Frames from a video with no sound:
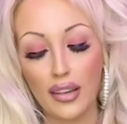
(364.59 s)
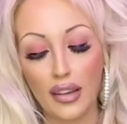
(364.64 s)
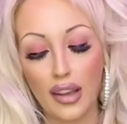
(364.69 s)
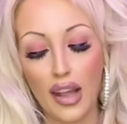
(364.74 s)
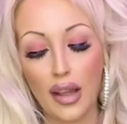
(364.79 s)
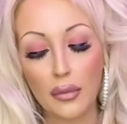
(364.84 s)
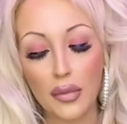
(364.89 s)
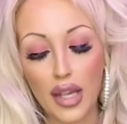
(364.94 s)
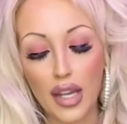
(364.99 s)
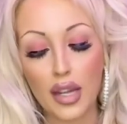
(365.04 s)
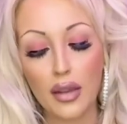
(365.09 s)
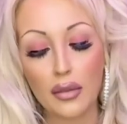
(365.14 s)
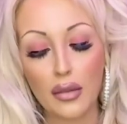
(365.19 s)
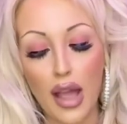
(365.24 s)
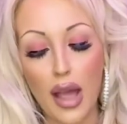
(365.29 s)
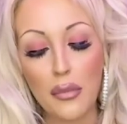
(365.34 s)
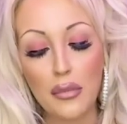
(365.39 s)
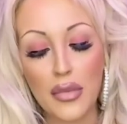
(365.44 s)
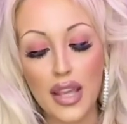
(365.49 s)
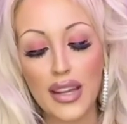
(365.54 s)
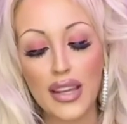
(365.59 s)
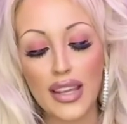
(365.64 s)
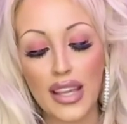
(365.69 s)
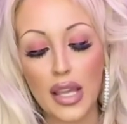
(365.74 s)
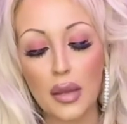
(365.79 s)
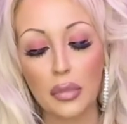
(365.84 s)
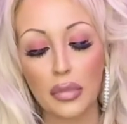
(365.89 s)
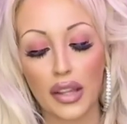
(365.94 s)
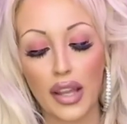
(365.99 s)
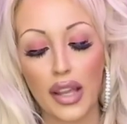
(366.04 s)
I'm gonna
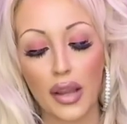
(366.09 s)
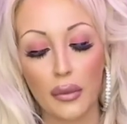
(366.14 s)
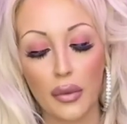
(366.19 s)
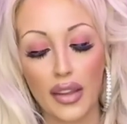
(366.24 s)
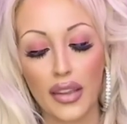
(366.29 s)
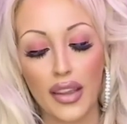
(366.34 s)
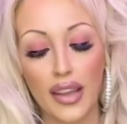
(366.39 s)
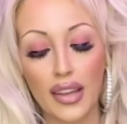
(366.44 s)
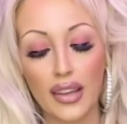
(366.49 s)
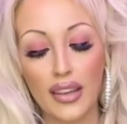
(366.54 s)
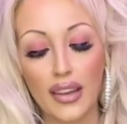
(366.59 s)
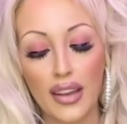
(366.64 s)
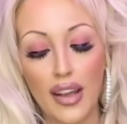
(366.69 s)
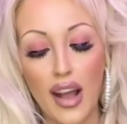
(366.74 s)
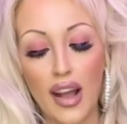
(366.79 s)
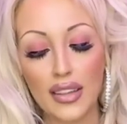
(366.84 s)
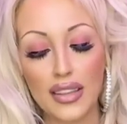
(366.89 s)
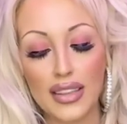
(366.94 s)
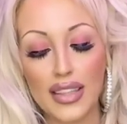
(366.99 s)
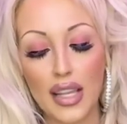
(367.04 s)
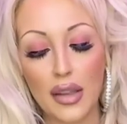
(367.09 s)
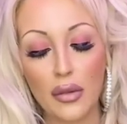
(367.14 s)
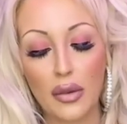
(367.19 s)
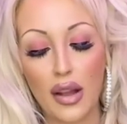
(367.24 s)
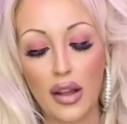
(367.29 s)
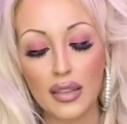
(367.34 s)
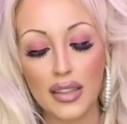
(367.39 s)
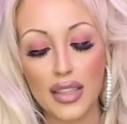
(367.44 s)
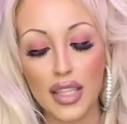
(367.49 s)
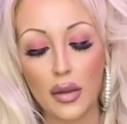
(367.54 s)
keep playing with it. I'll see
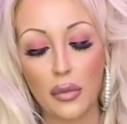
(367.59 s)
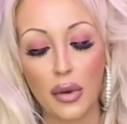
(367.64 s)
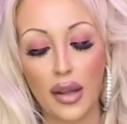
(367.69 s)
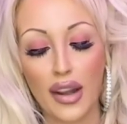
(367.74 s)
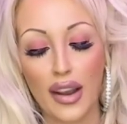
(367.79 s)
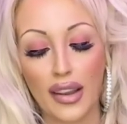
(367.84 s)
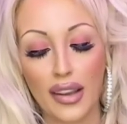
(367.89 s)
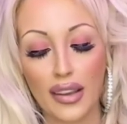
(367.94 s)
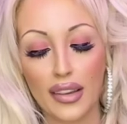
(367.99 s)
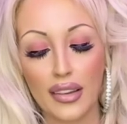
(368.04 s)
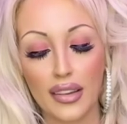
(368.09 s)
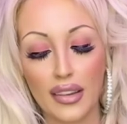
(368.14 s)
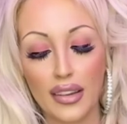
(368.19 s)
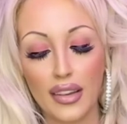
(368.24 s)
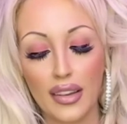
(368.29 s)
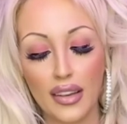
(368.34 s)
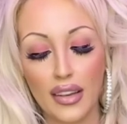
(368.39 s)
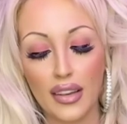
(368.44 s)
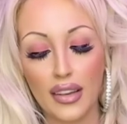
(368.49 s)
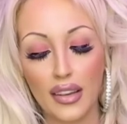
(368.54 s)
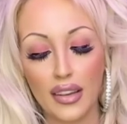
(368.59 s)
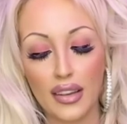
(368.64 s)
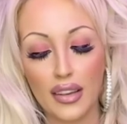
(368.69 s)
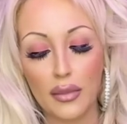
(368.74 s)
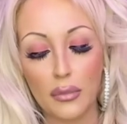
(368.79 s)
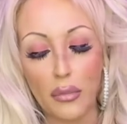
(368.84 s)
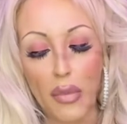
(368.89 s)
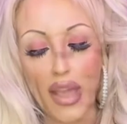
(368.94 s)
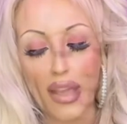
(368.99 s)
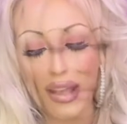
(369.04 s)
what I can
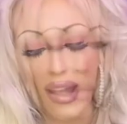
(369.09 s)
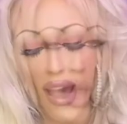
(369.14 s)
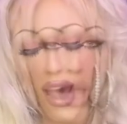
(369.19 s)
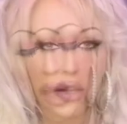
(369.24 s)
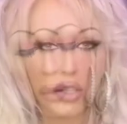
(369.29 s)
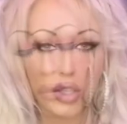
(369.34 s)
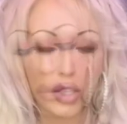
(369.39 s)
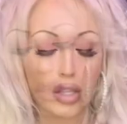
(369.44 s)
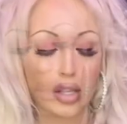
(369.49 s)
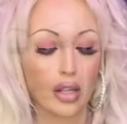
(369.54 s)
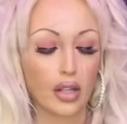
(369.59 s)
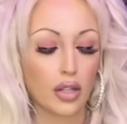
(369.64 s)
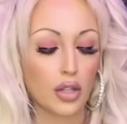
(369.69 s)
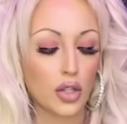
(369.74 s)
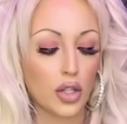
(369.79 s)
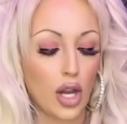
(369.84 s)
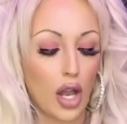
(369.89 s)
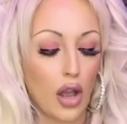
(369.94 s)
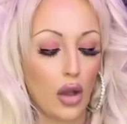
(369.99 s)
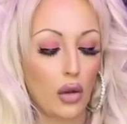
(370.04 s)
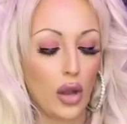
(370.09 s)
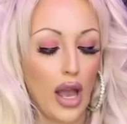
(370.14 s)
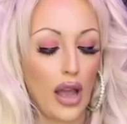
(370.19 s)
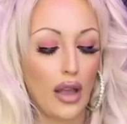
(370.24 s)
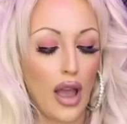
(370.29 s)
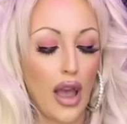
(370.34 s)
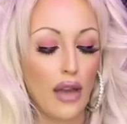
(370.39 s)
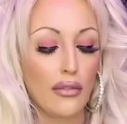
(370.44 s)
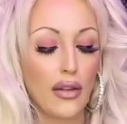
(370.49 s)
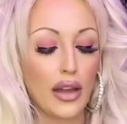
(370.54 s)
make. So I'm actually gonna show,
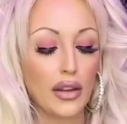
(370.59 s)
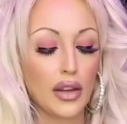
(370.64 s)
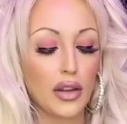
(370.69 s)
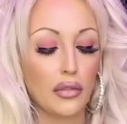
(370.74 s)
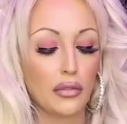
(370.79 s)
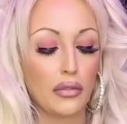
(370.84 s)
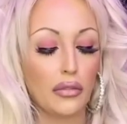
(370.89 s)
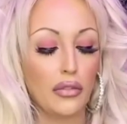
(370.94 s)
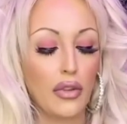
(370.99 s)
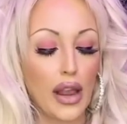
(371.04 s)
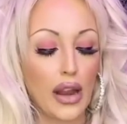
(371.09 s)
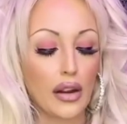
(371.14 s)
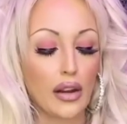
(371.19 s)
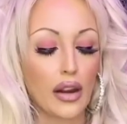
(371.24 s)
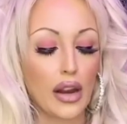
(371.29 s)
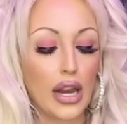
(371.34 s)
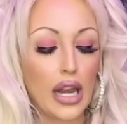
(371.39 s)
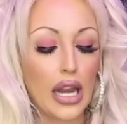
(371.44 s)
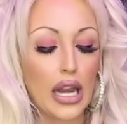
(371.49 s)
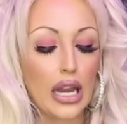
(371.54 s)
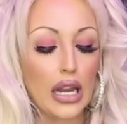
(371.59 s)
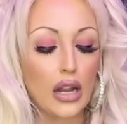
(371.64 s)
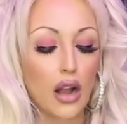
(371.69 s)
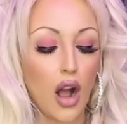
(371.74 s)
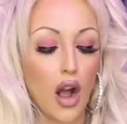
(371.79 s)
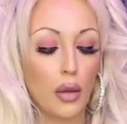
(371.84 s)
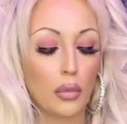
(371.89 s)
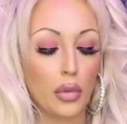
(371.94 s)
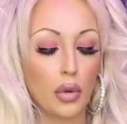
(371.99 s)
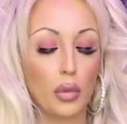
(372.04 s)
I found it very
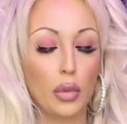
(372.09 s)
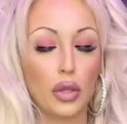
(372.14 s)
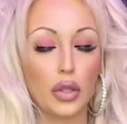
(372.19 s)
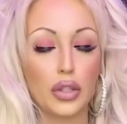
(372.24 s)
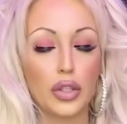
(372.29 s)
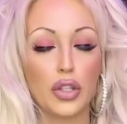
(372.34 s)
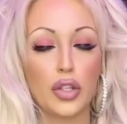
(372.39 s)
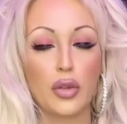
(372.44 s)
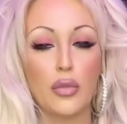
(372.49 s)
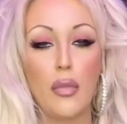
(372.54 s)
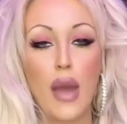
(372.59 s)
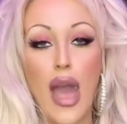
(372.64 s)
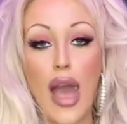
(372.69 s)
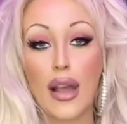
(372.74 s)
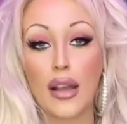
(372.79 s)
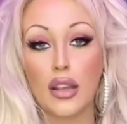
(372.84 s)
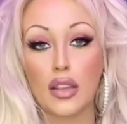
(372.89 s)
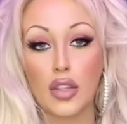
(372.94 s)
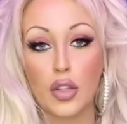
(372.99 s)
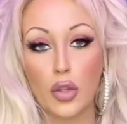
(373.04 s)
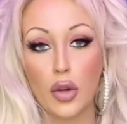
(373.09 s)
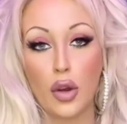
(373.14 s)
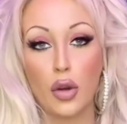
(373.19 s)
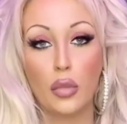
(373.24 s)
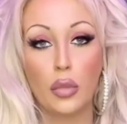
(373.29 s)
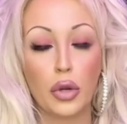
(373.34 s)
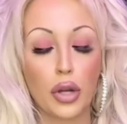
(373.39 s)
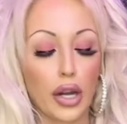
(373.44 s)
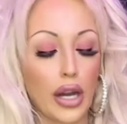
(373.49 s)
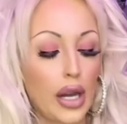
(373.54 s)
comparable to MAC
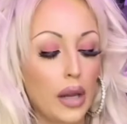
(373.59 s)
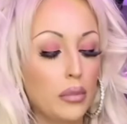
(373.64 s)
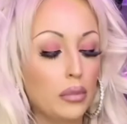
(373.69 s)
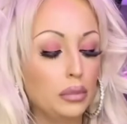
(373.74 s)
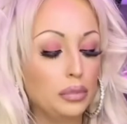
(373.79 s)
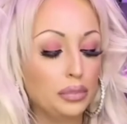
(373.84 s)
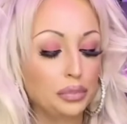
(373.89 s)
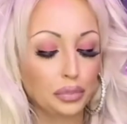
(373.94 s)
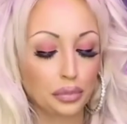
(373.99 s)
strobe cream.